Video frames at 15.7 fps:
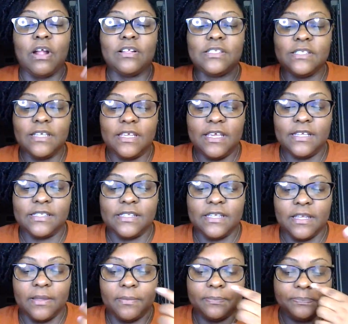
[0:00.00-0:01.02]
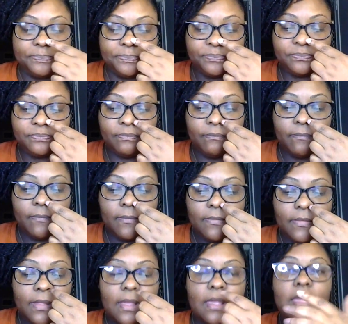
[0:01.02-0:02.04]
to kiss him.
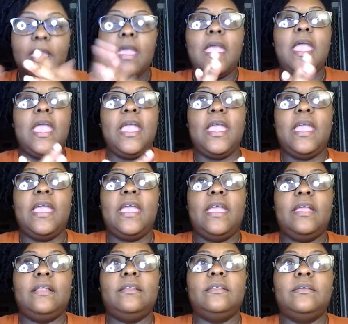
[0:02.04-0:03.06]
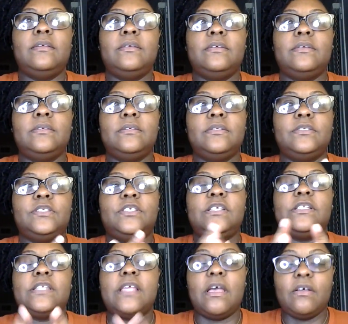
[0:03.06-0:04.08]
And she
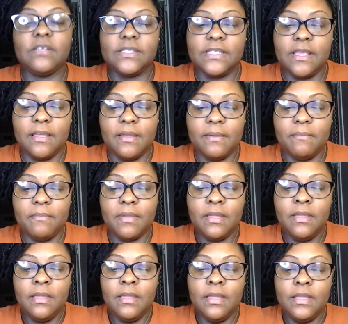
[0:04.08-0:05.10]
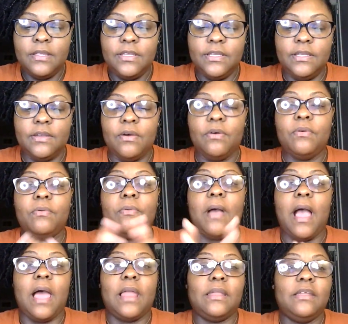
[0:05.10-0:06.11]
tells him,
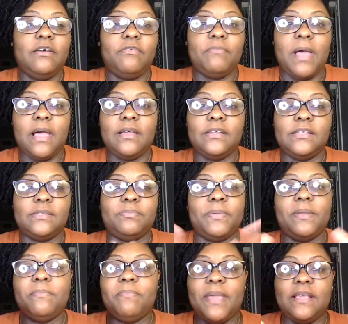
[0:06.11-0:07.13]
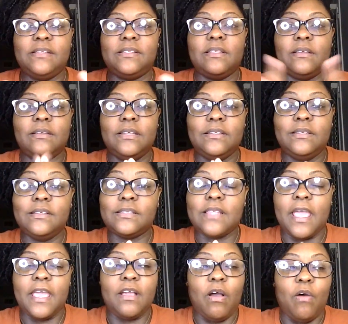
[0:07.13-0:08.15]
I love my husband. Basically, this
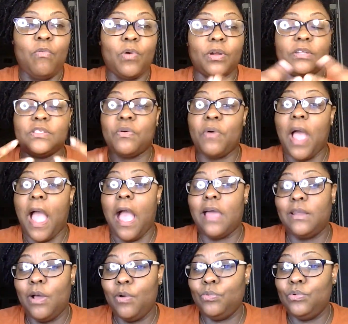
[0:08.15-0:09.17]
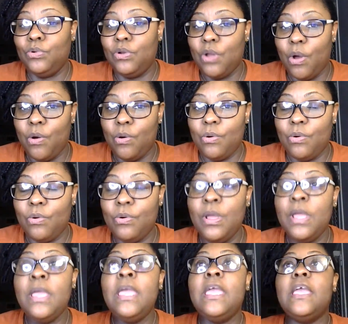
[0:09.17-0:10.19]
ain't gonna work. So I don't know
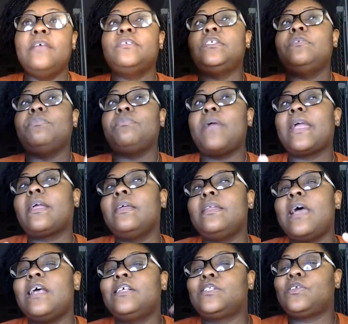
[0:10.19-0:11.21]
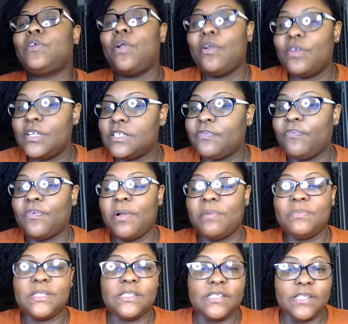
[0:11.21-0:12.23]
if she recognized Curtis
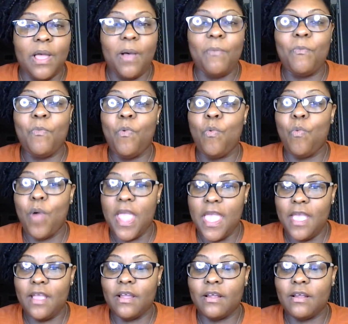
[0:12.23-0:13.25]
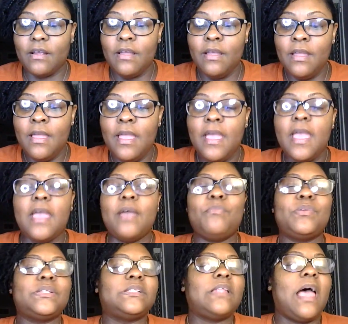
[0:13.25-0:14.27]
from somewhere and
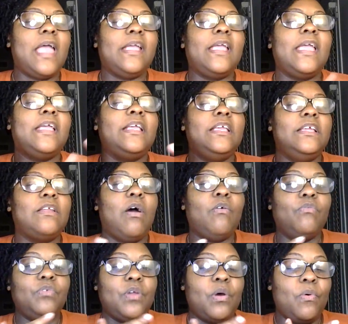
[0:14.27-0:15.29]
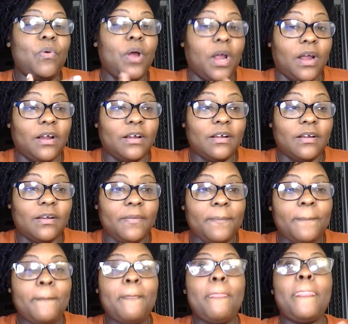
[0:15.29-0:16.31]
was like, and he don't know her.
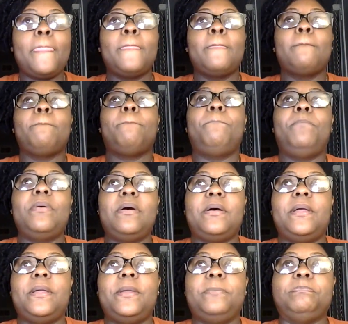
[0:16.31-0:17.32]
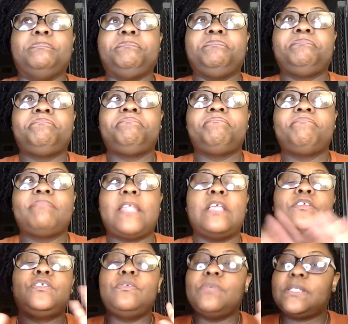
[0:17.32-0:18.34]
But
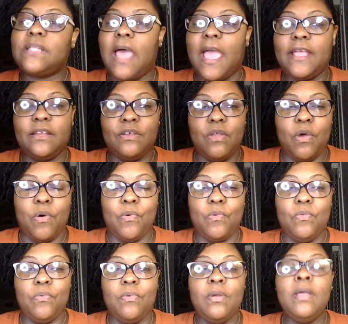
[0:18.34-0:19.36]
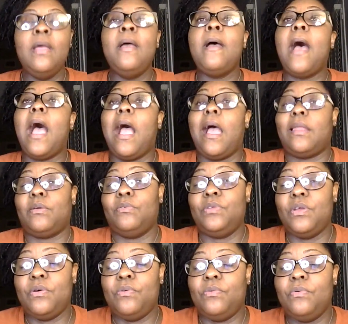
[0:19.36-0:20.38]
she was like, no, I don't
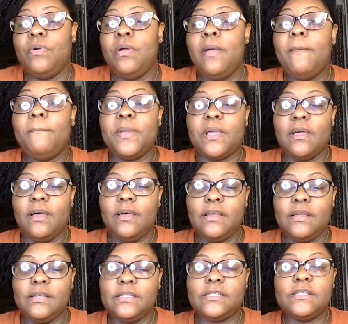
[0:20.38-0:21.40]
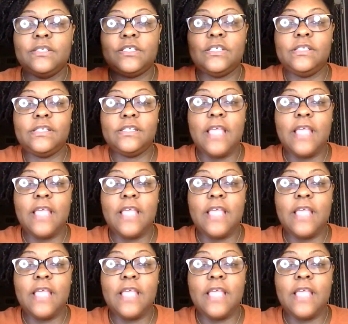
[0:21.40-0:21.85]
know. Because she